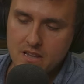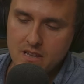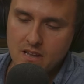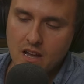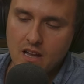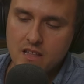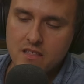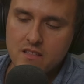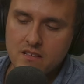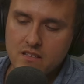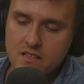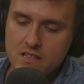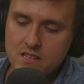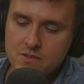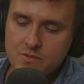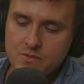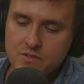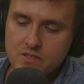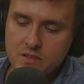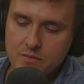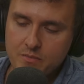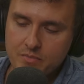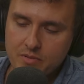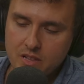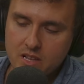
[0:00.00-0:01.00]
I think that's what
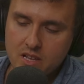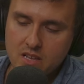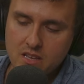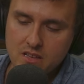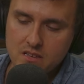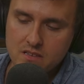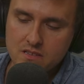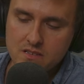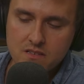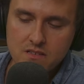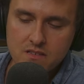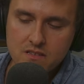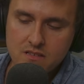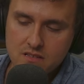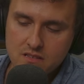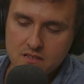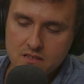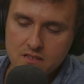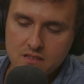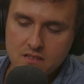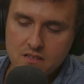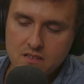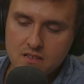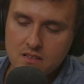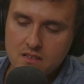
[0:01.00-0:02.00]
the play is.
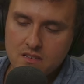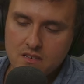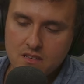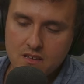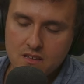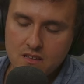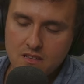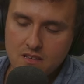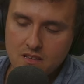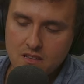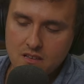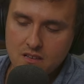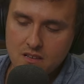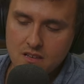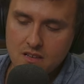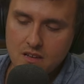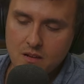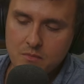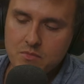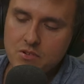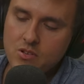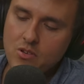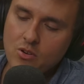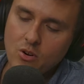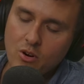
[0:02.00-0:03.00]
I'm
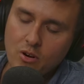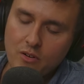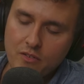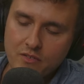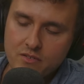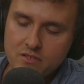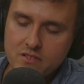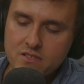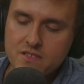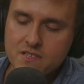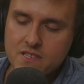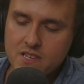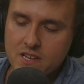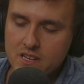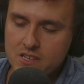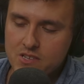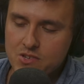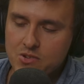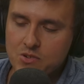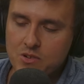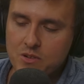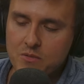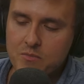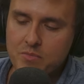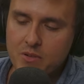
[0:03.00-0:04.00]
going to go over to the side
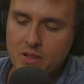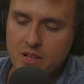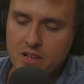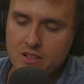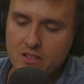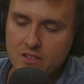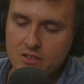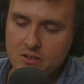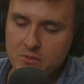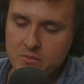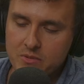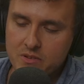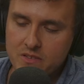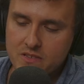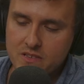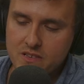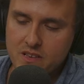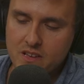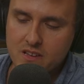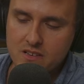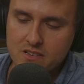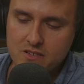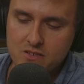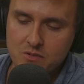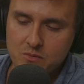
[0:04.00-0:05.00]
stream, play a little bit of
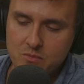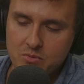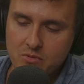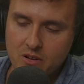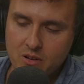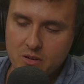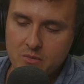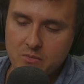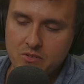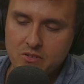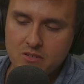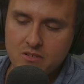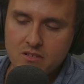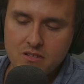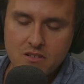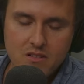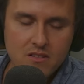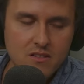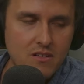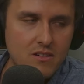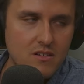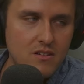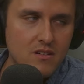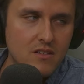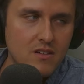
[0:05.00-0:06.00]
Exoprimal.
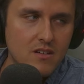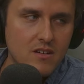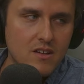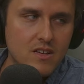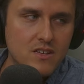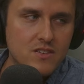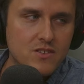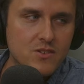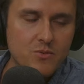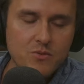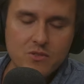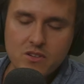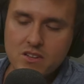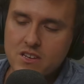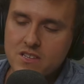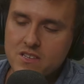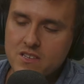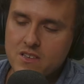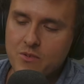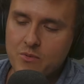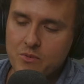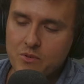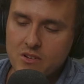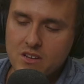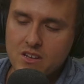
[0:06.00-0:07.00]
So we're
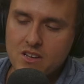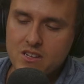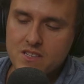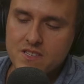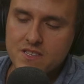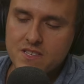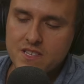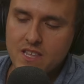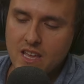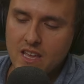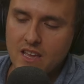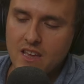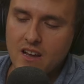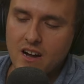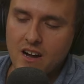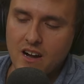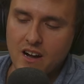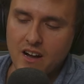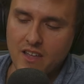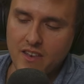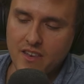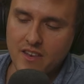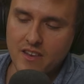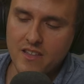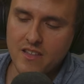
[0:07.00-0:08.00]
going to stay
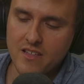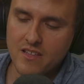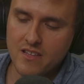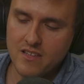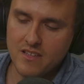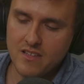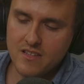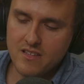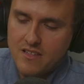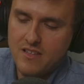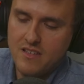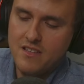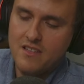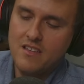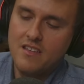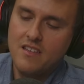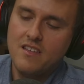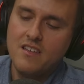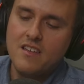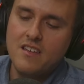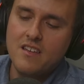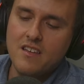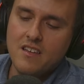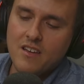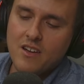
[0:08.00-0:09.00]
on.
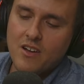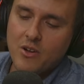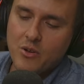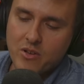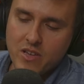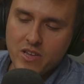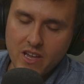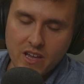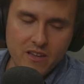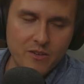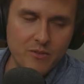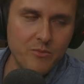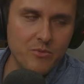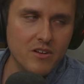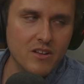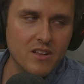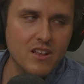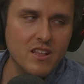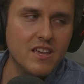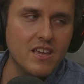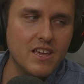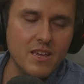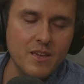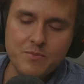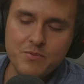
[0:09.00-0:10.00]
Okay? We're going
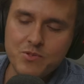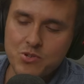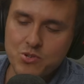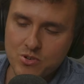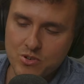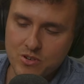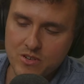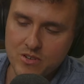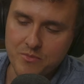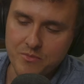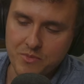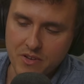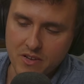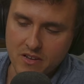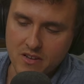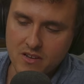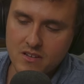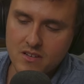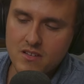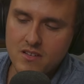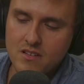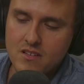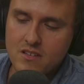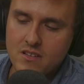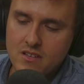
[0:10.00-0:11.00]
to keep streaming.
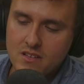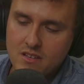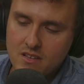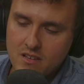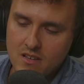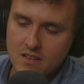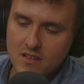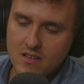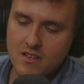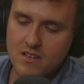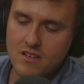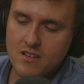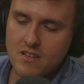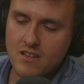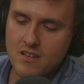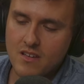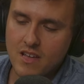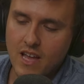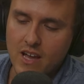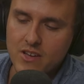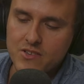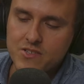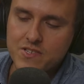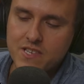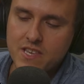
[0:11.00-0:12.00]

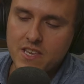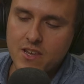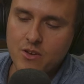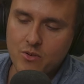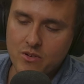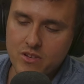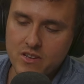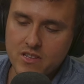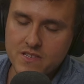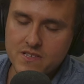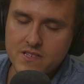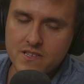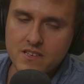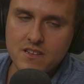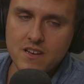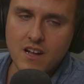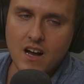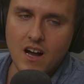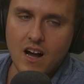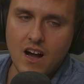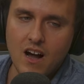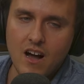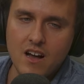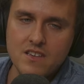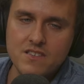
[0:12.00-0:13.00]
How secret is it?
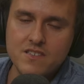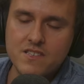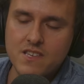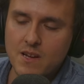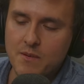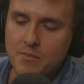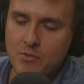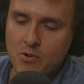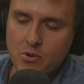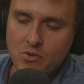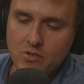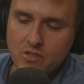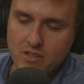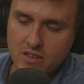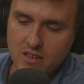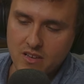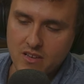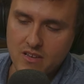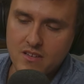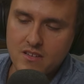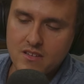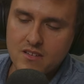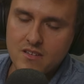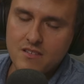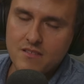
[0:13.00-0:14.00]
Sub only.
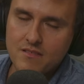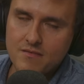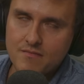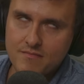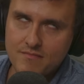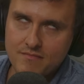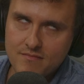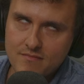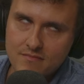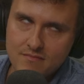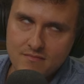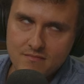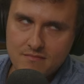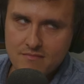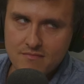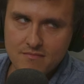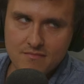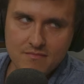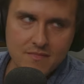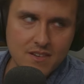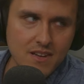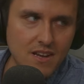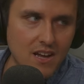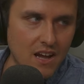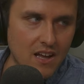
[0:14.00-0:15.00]

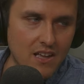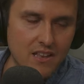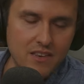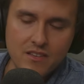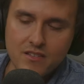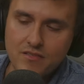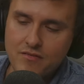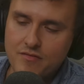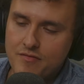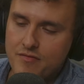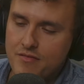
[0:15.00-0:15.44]
Kind of.